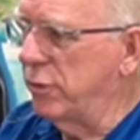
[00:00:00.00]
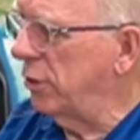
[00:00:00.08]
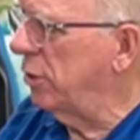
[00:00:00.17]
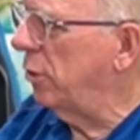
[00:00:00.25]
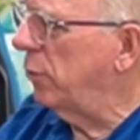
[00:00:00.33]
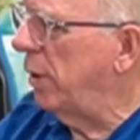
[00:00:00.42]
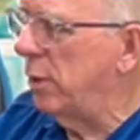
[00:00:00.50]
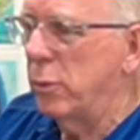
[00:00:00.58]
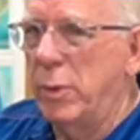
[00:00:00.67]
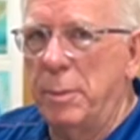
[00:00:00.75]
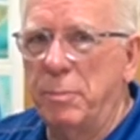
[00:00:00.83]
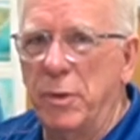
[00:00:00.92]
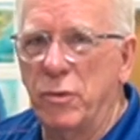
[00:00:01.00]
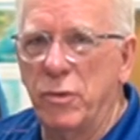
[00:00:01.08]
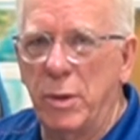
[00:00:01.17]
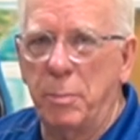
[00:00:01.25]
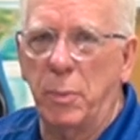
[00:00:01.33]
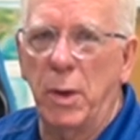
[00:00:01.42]
it's a good way to rip the
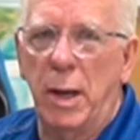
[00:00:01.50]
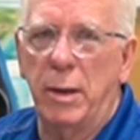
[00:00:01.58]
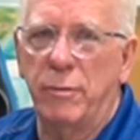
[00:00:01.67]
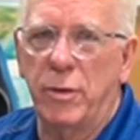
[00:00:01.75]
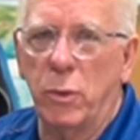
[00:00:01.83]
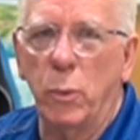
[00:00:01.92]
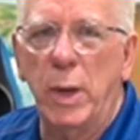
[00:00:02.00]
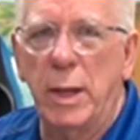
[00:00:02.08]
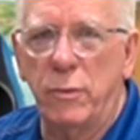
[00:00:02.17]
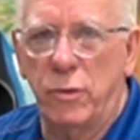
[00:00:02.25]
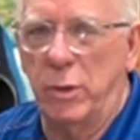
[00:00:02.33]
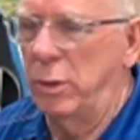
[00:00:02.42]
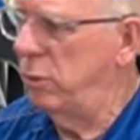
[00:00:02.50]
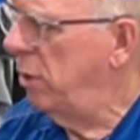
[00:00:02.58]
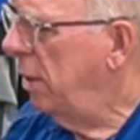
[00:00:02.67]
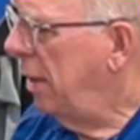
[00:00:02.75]
zipper out of your wetsuit.